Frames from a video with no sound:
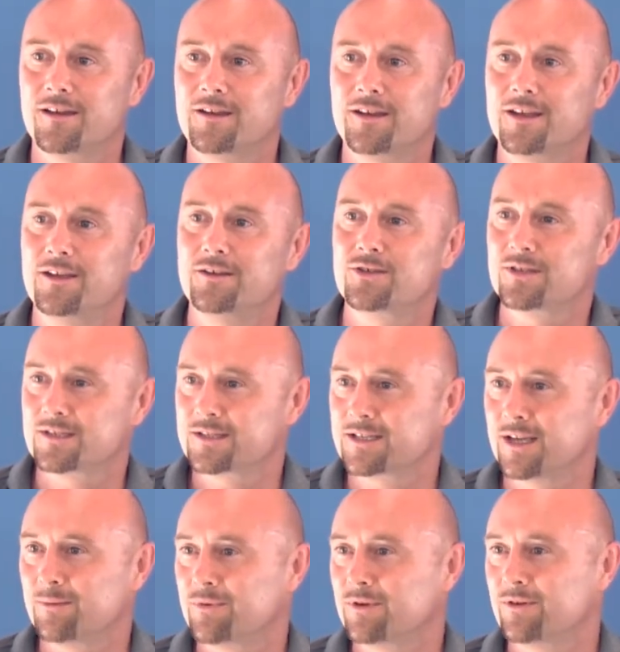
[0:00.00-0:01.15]
a nature
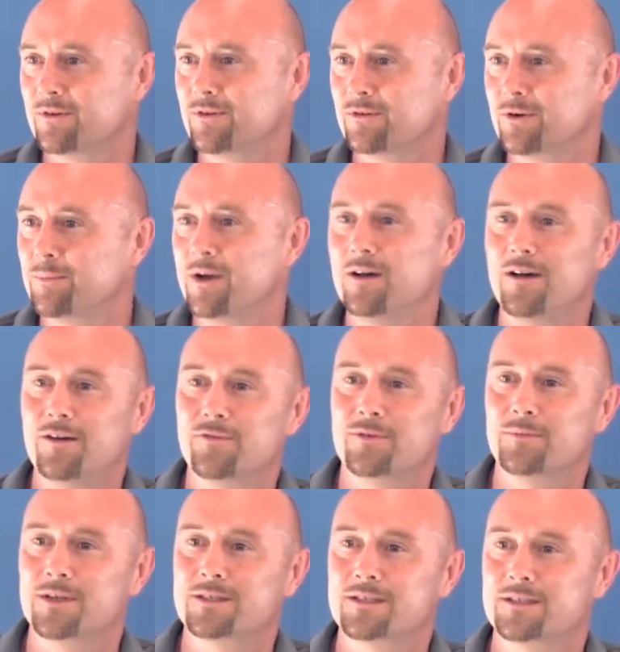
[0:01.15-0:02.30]
separate or apart
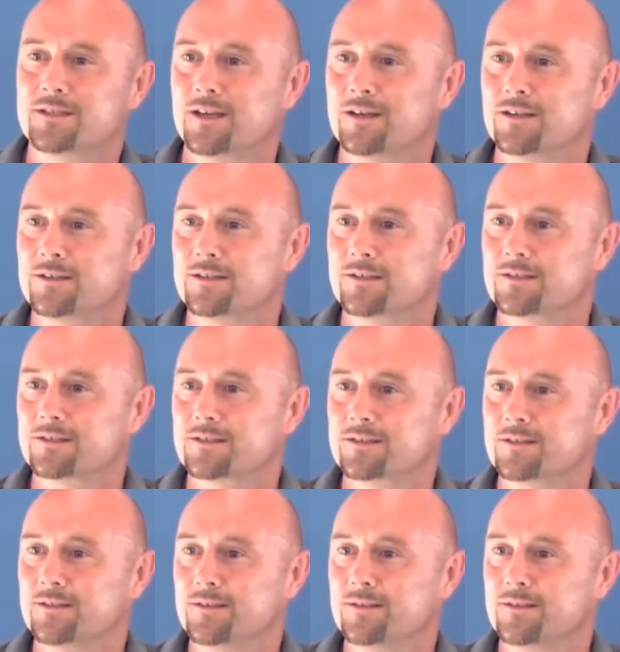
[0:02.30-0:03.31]
from this intelligence.